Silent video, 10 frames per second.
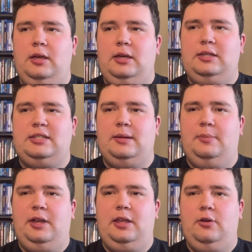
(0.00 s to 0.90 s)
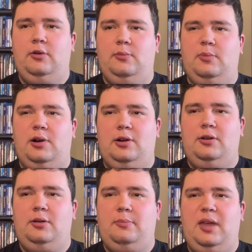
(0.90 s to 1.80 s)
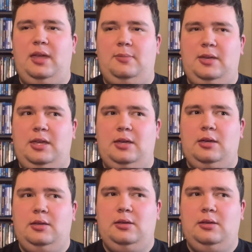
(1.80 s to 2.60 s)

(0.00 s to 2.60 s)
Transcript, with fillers: is somebody who murdered a baby.